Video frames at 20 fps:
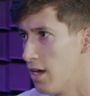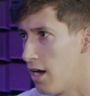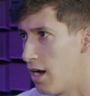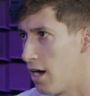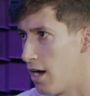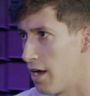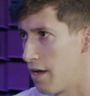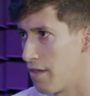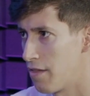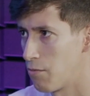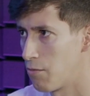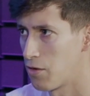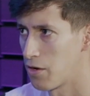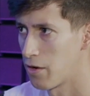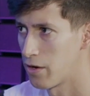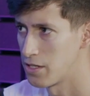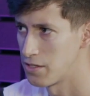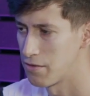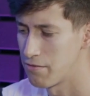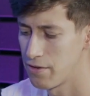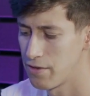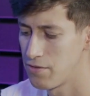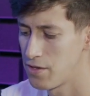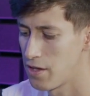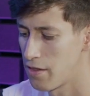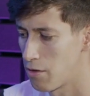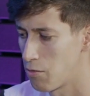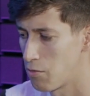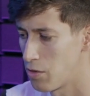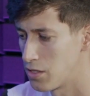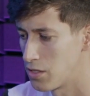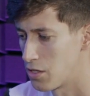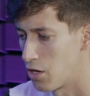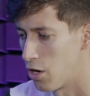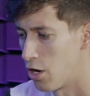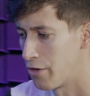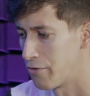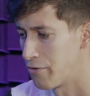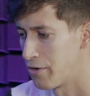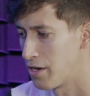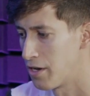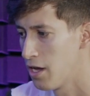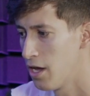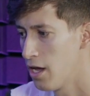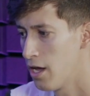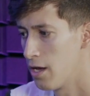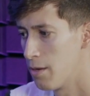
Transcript: Uh, and then we got to 50, and then we went to 100.